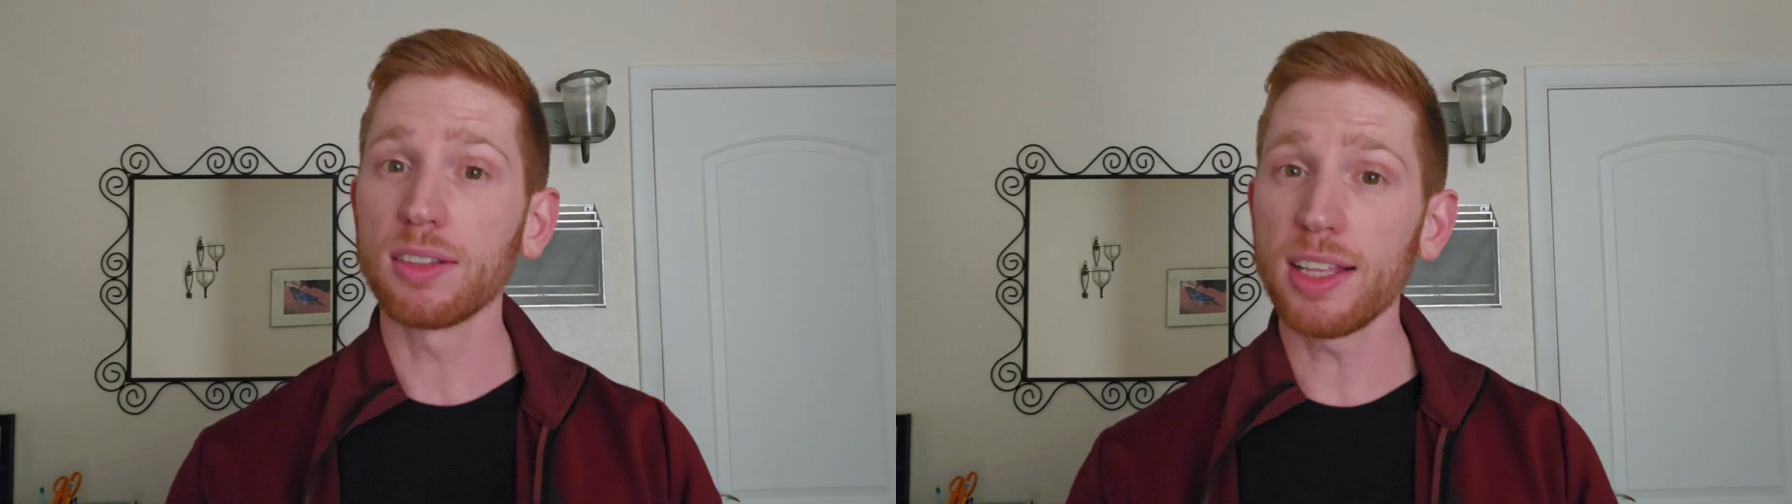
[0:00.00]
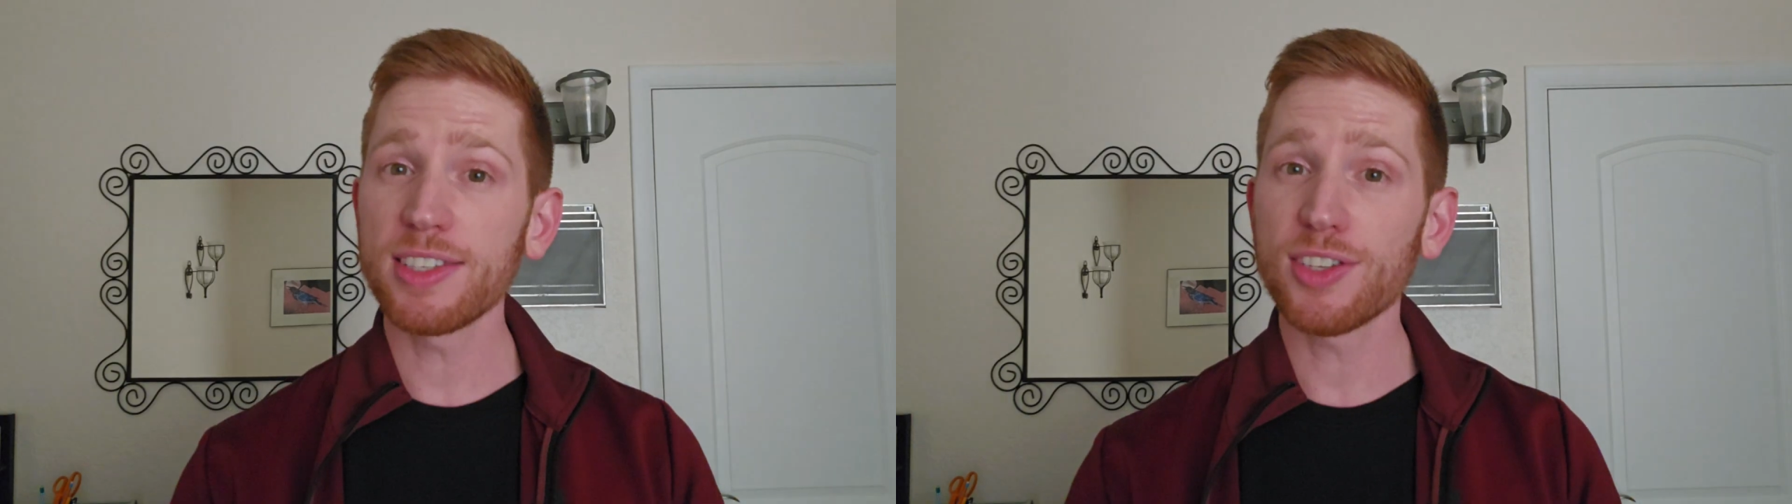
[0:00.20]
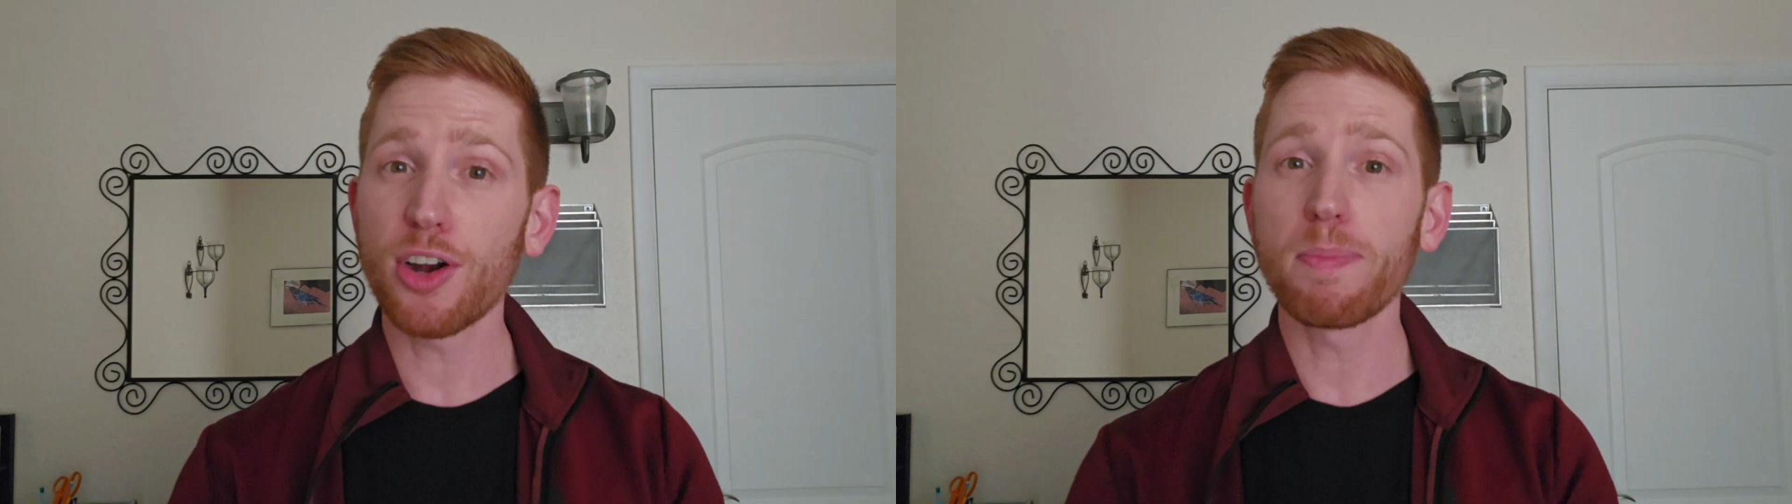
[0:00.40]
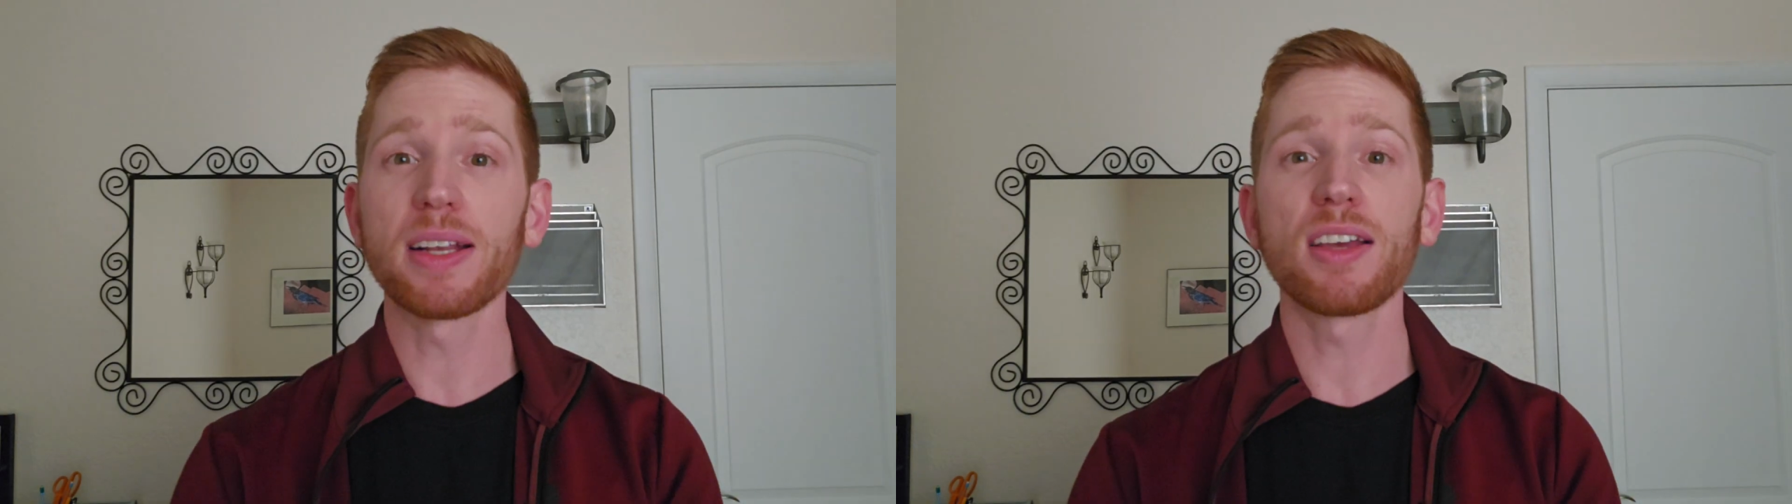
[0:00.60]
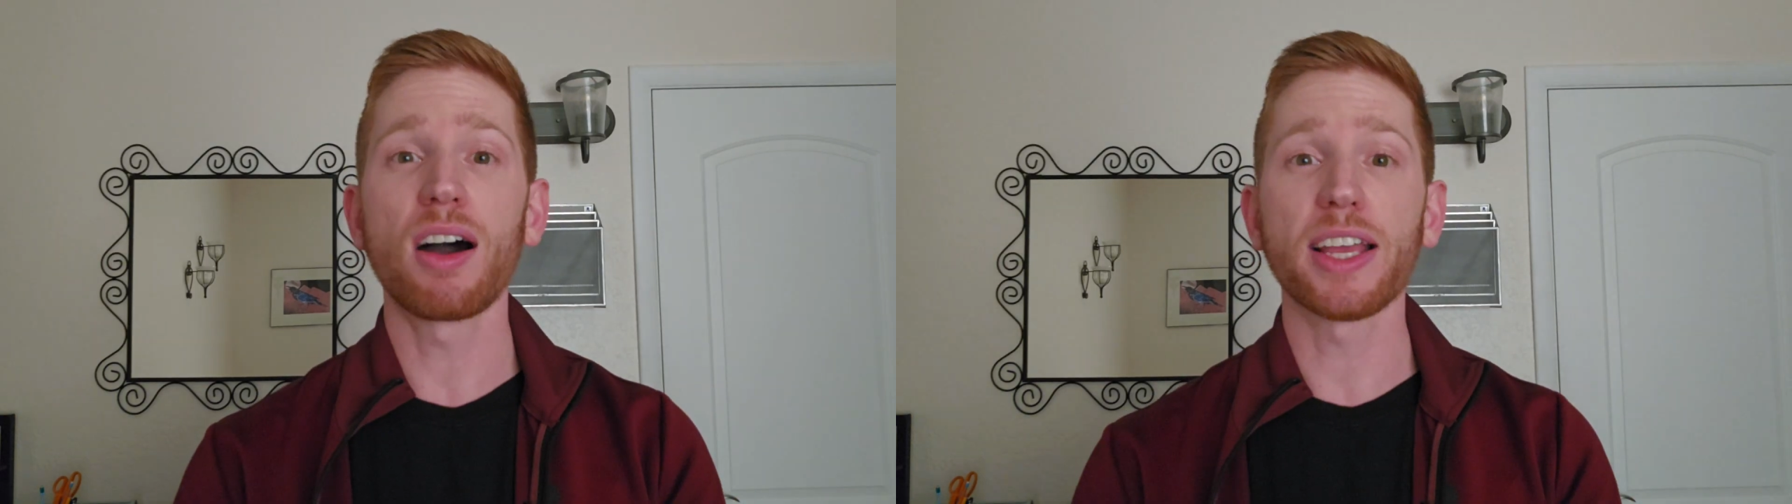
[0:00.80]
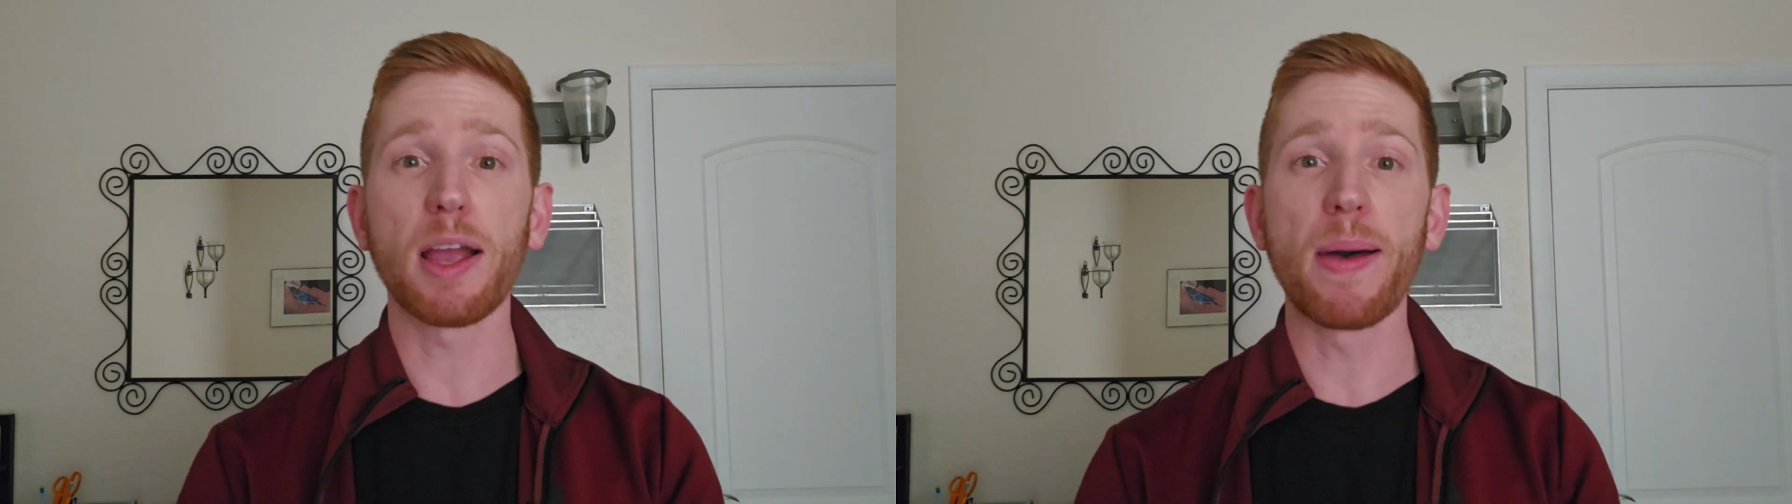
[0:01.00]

Let's start by talking